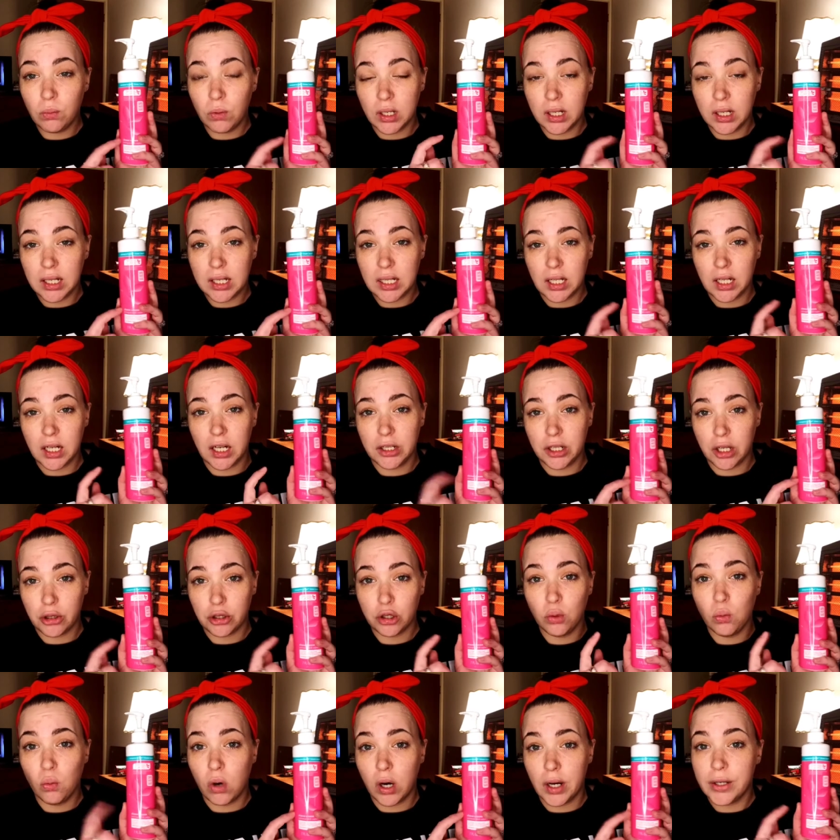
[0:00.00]
want to get
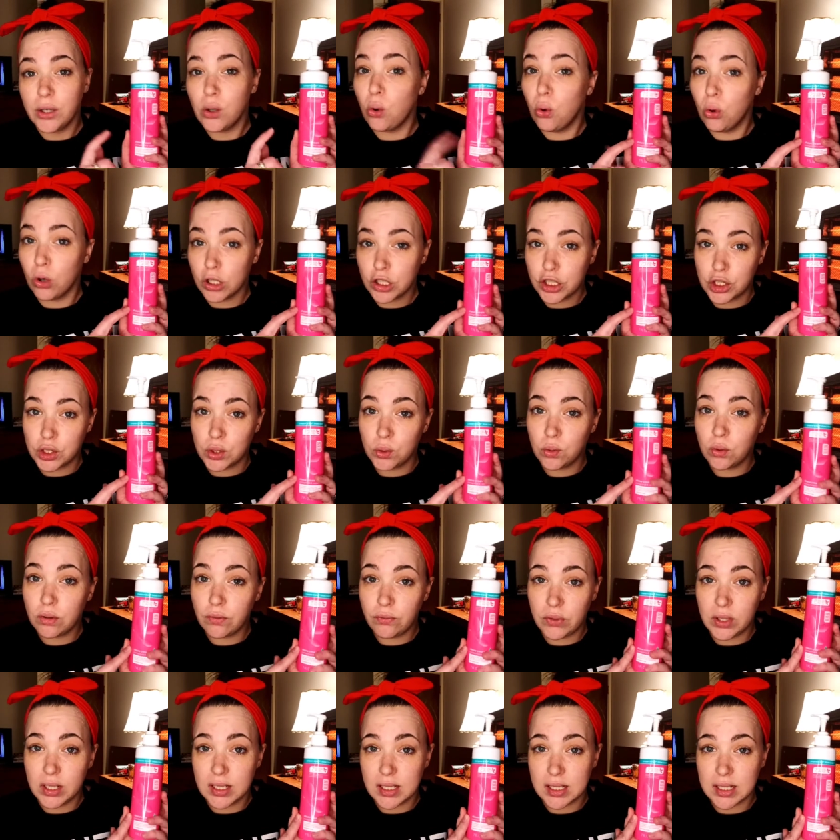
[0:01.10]
another one or two of
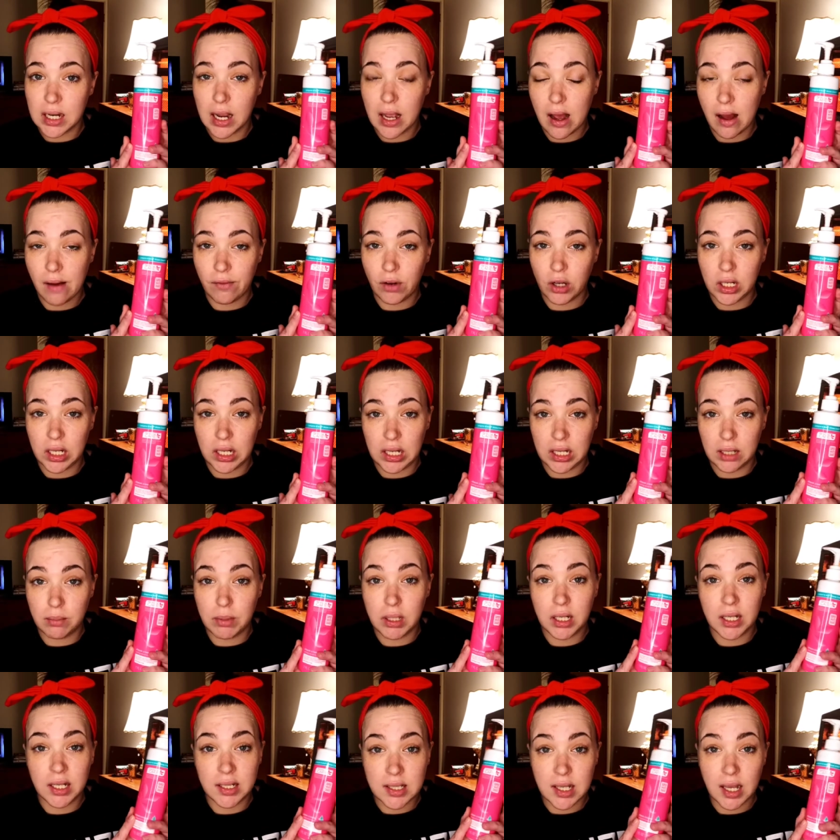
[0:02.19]
these to have on hand
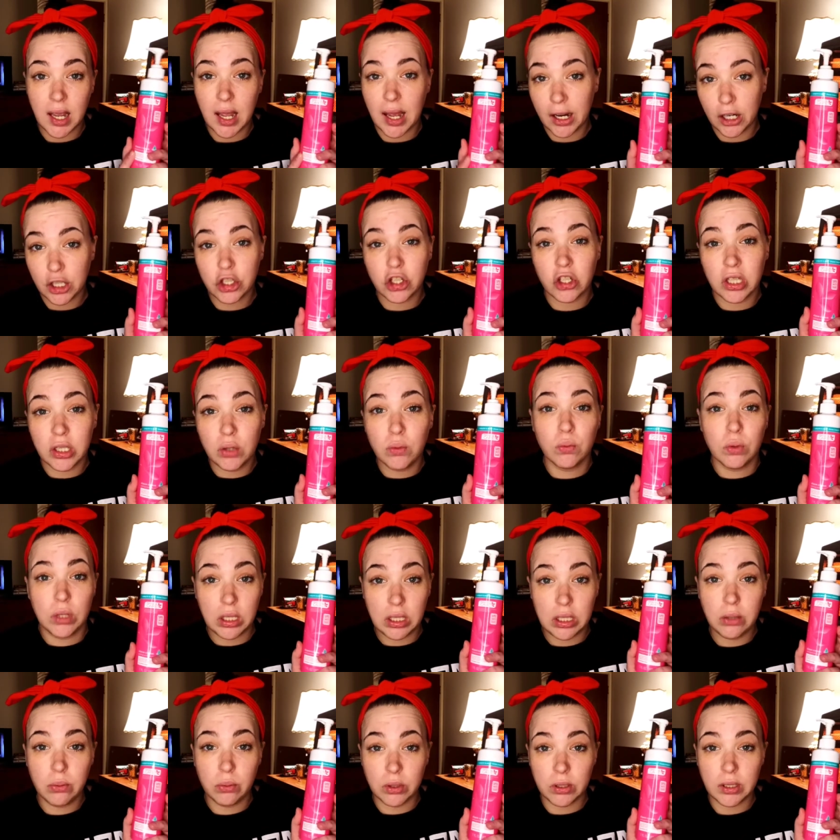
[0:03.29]
because I actually
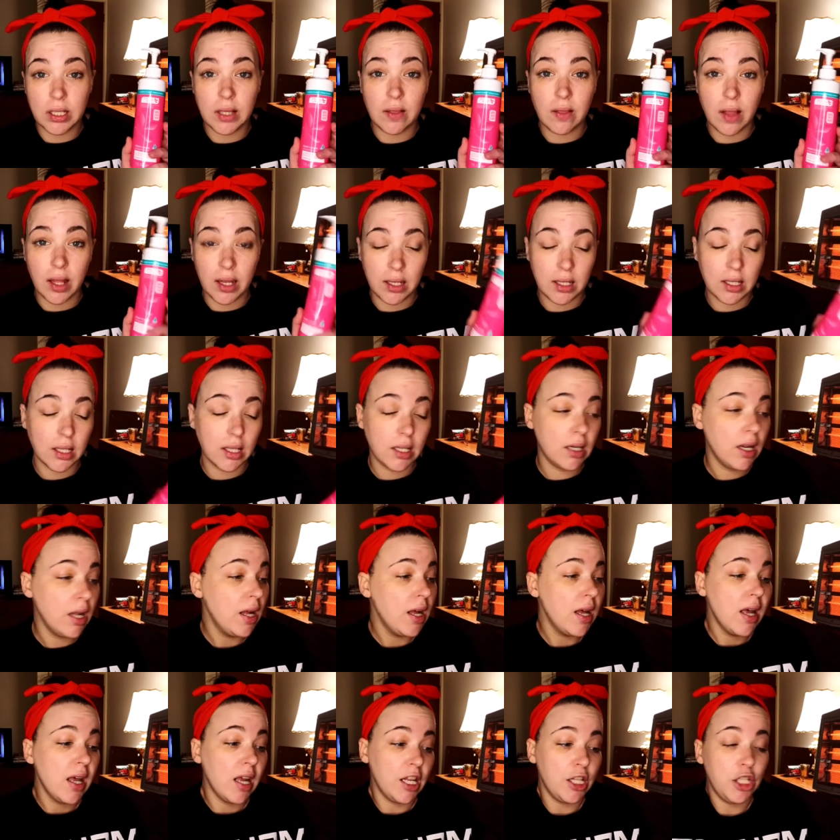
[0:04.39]
really, really like it.
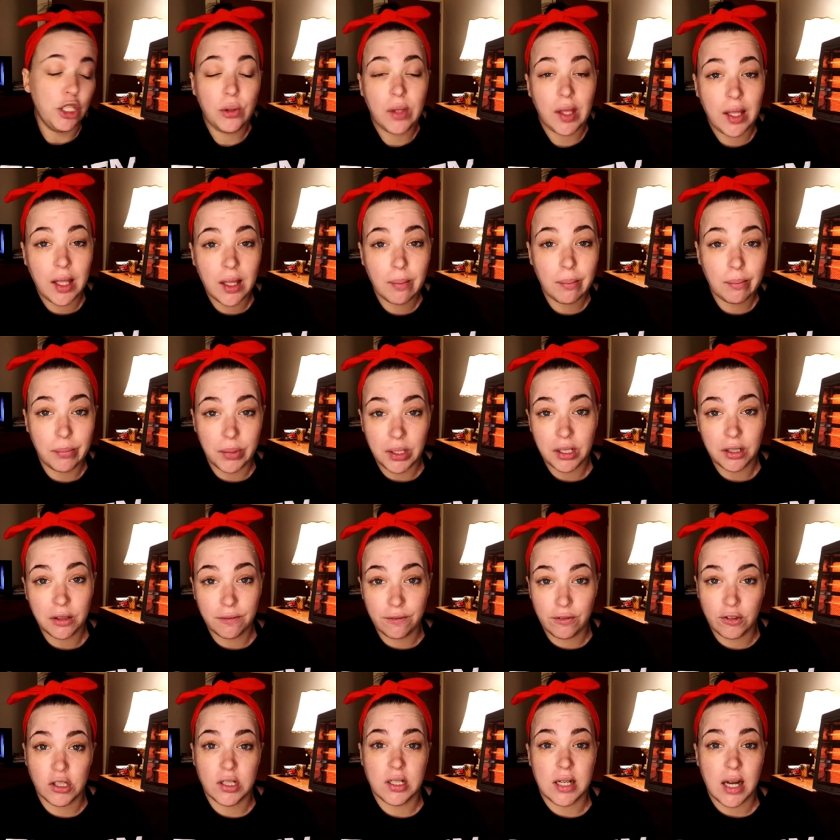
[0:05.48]
And you can't beat it
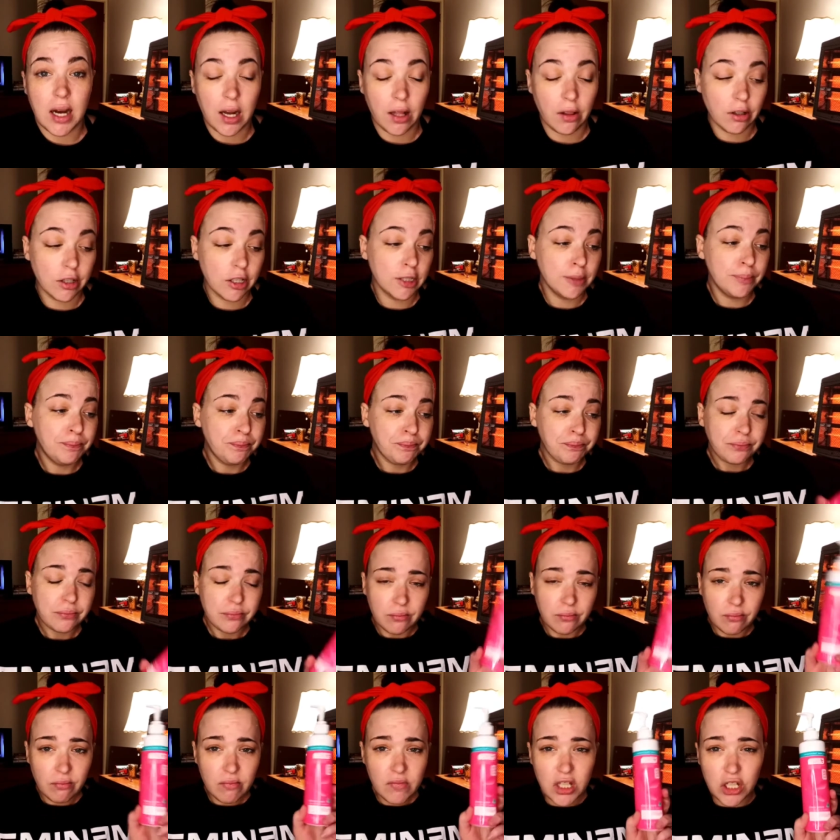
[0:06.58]
for a dollar.
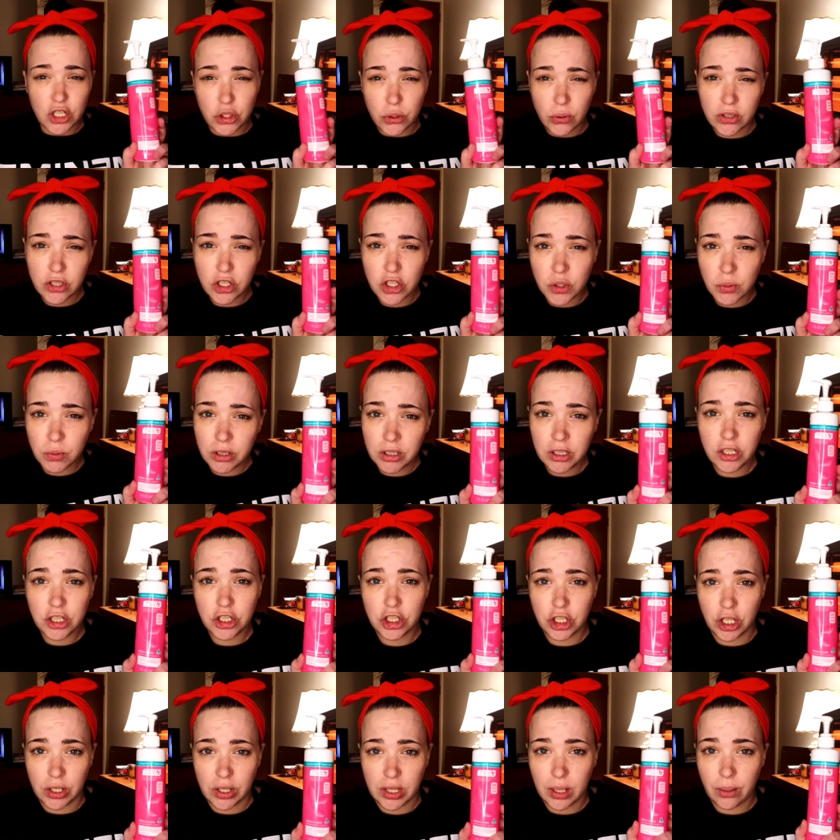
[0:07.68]
So I just wanted to
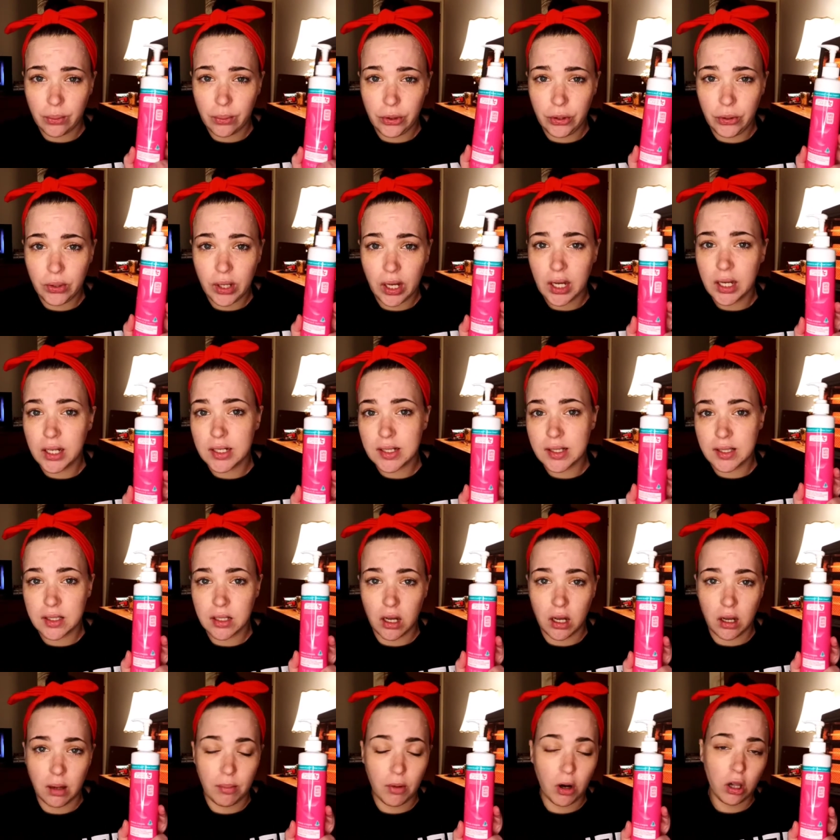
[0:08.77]
share that with you guys,
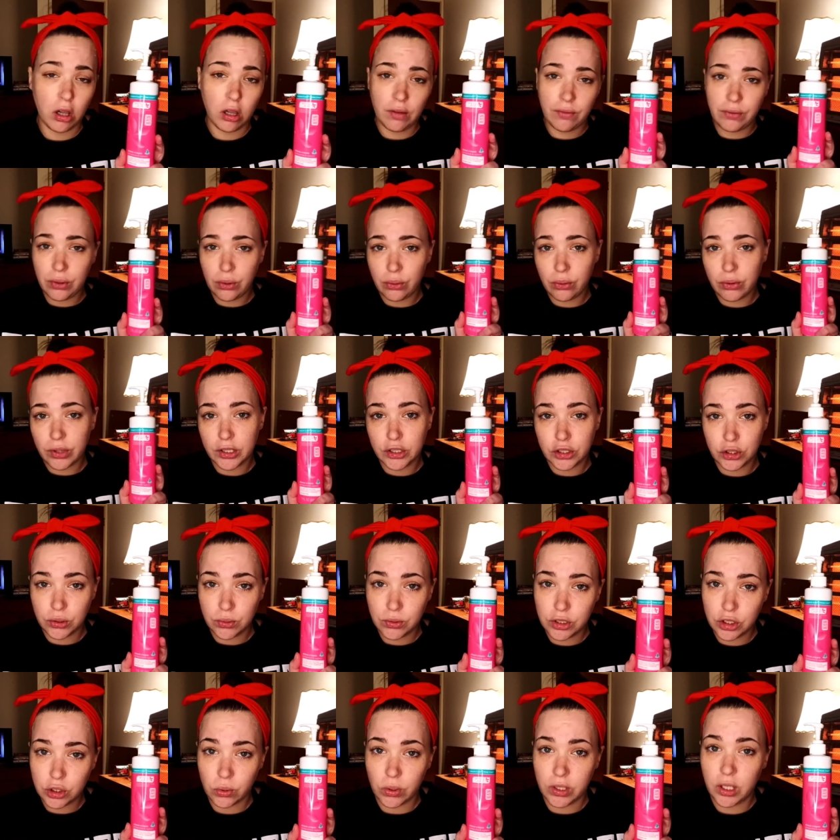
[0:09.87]
um, all of you that do
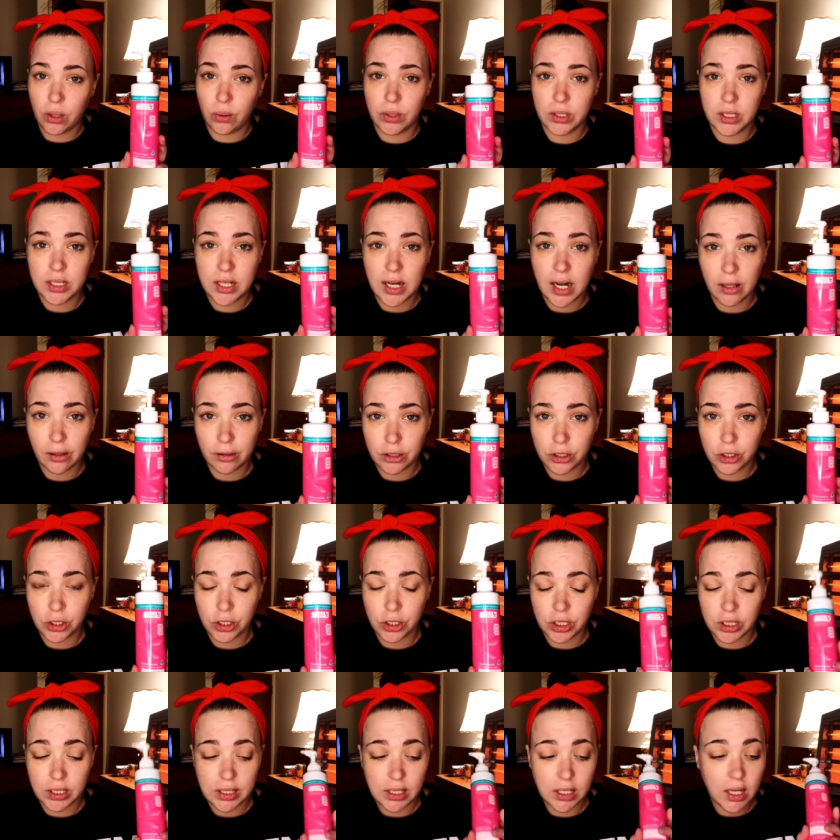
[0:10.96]
enjoy going to Dollar
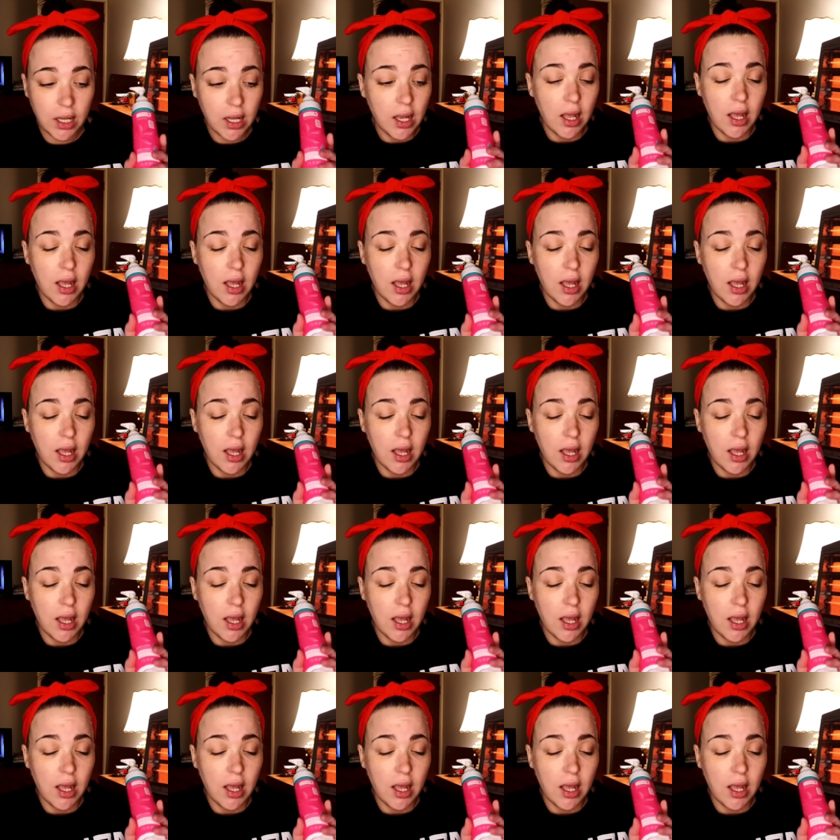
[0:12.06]
Tree